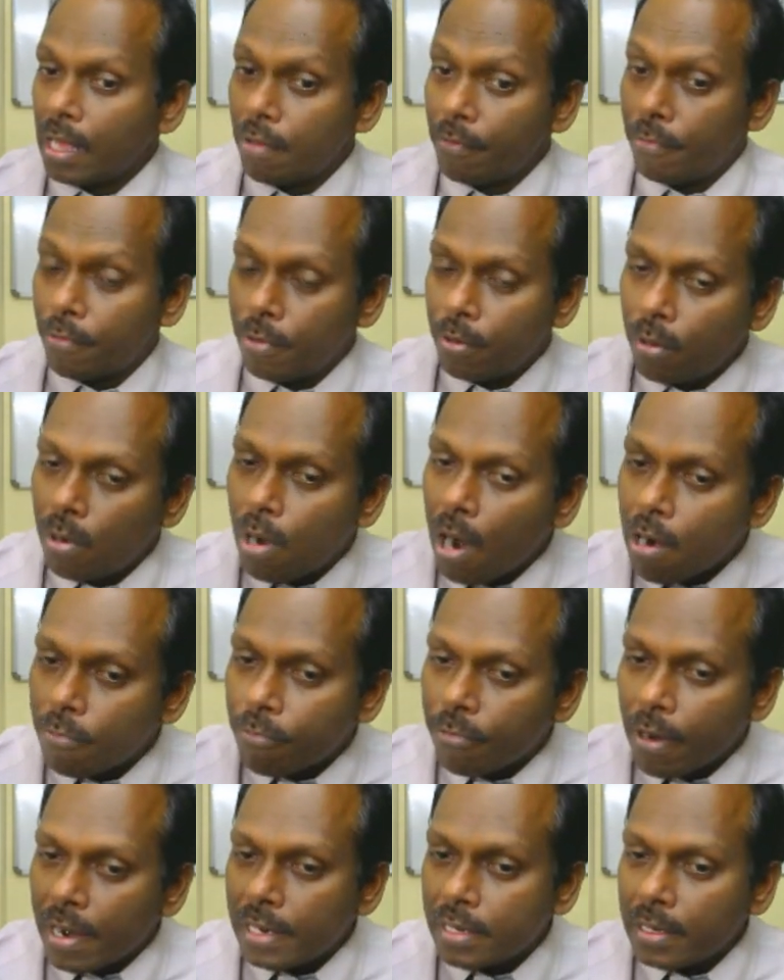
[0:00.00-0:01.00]
If you do
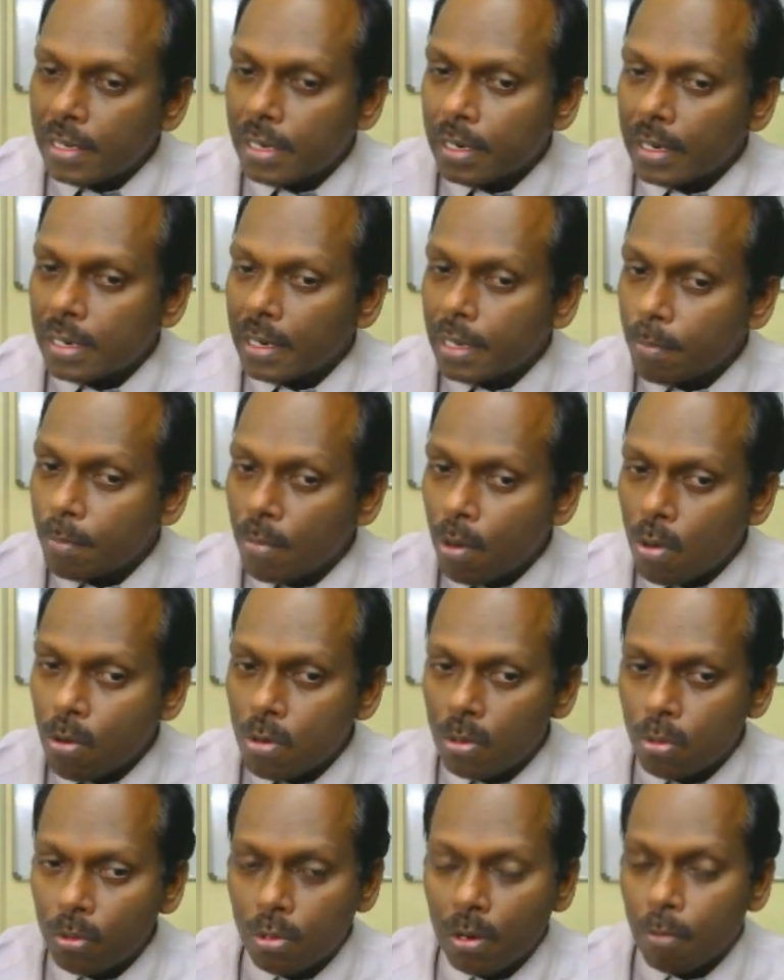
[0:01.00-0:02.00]
not find the
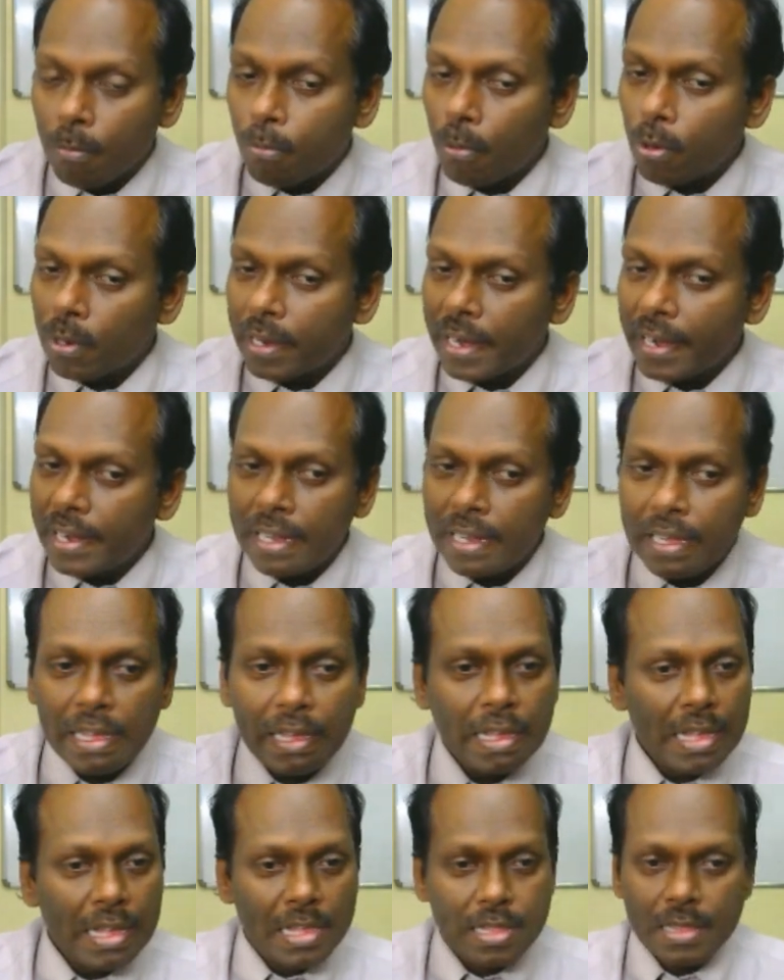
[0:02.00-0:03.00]
inbound rule of port
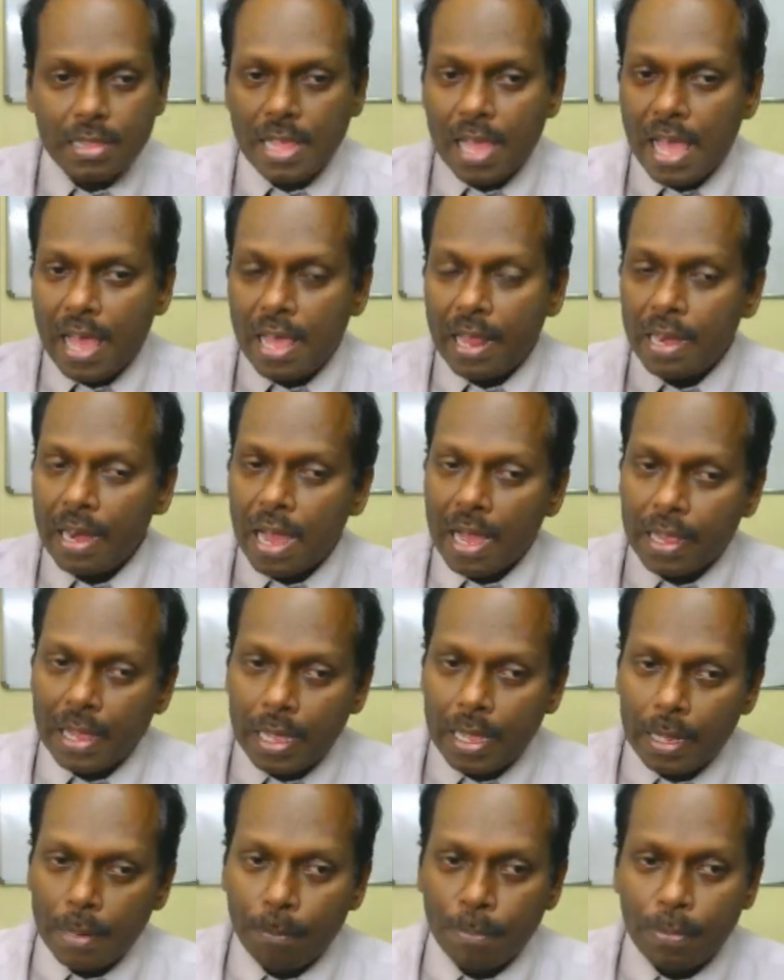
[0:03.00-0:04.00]
80, then
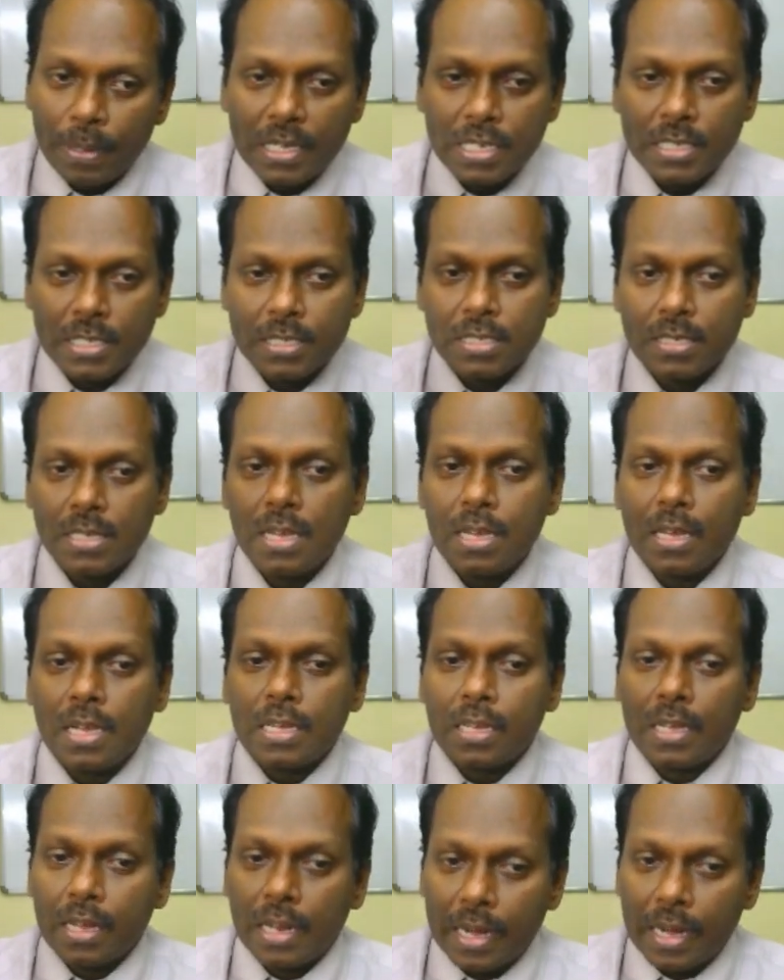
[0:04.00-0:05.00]
again please
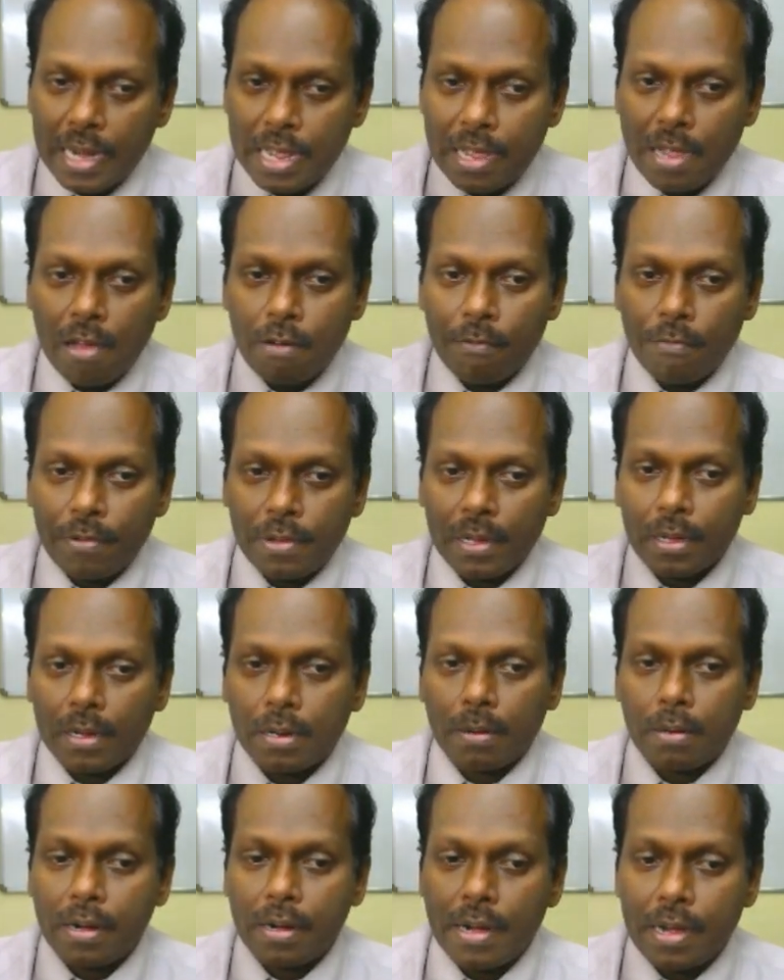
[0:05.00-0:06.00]

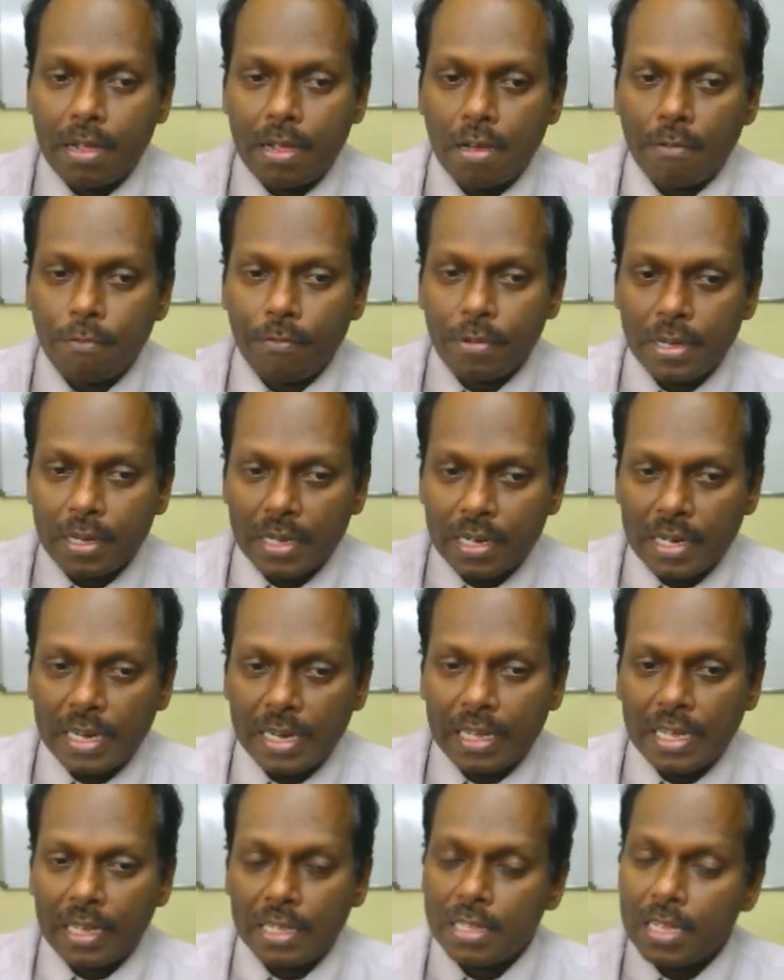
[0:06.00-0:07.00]
reconfigure
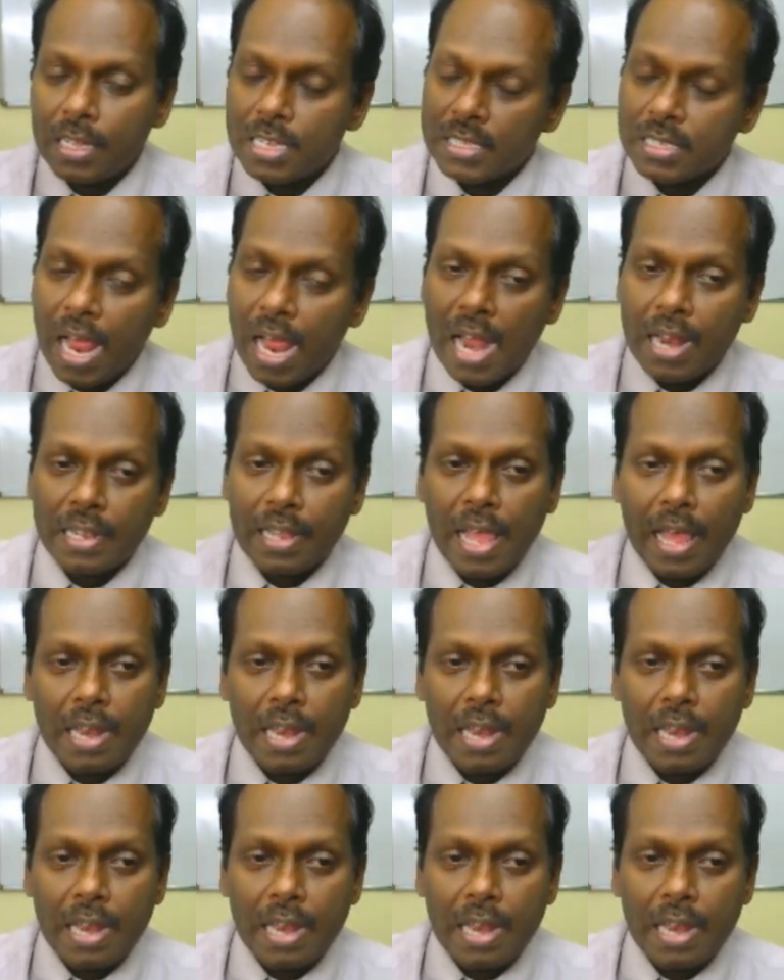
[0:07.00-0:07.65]
clicking this and